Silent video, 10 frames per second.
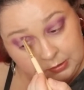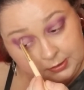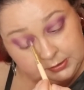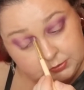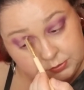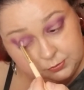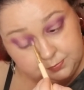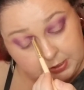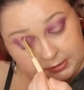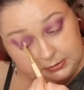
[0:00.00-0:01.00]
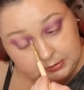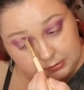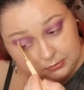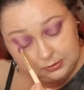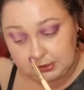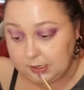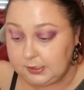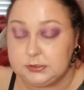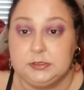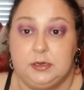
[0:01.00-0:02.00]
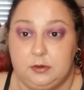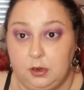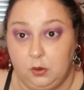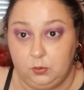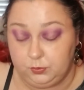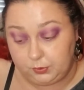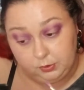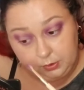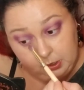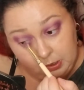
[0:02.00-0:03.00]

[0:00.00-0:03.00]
he's respecting the cats that are older.